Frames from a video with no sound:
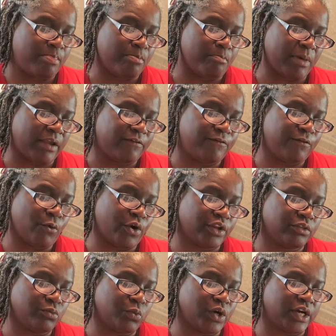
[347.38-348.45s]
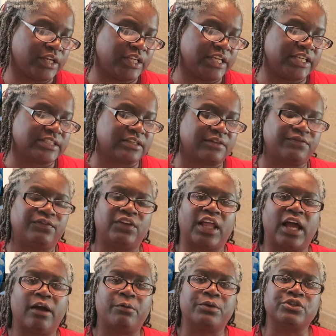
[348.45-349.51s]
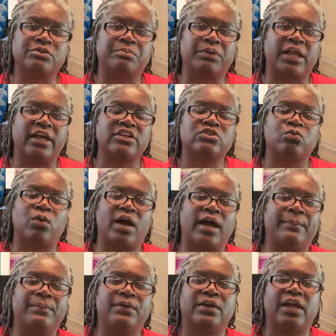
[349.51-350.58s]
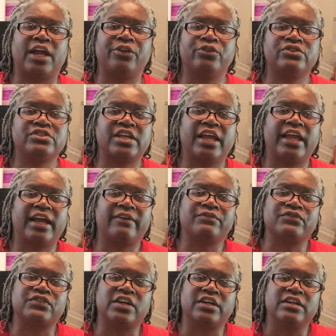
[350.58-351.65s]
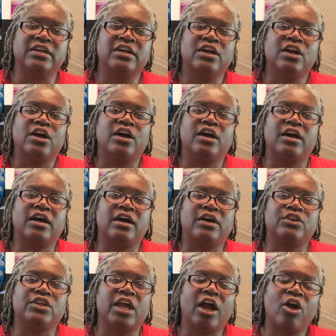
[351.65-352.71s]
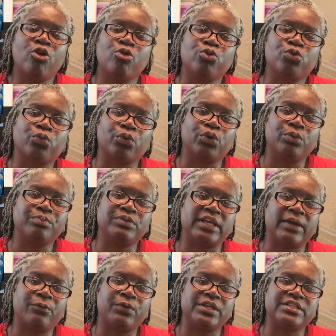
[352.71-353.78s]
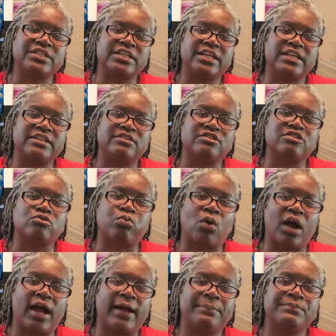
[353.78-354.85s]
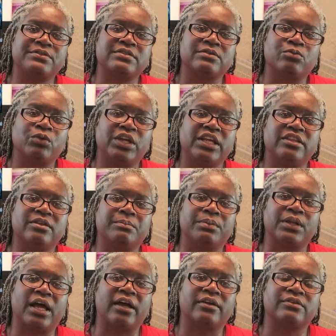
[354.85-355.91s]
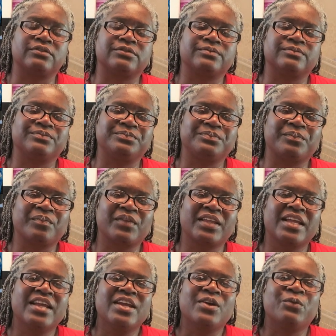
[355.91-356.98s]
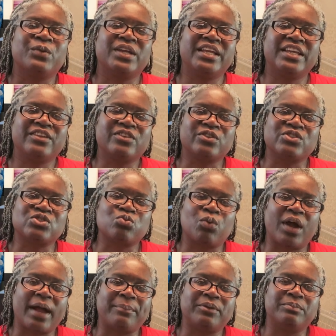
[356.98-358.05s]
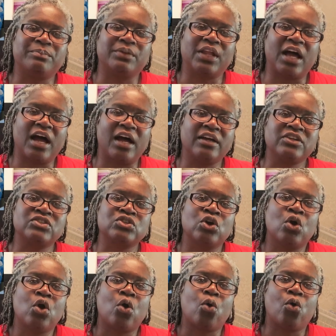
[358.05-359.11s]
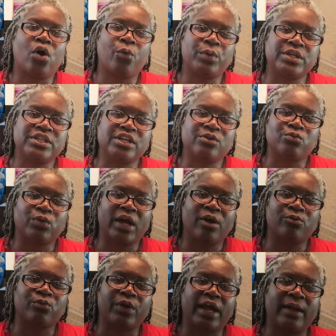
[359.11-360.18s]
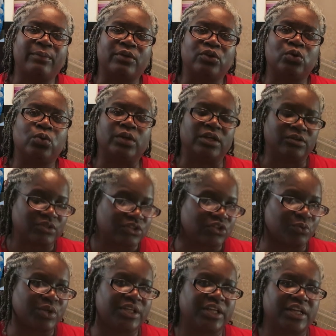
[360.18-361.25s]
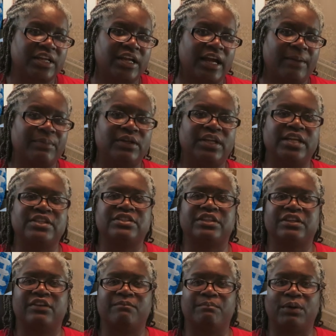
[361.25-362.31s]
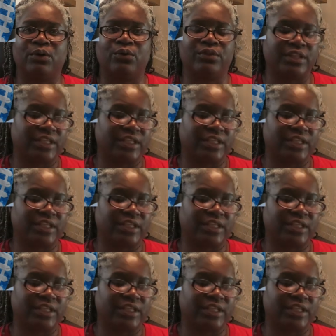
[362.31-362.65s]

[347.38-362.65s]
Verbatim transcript: my fourth one is a flowers block swap. I used to have a Yahoo group that we did swaps. We either block we either swapped blocks or we did round robin quilts. So we did a combination of both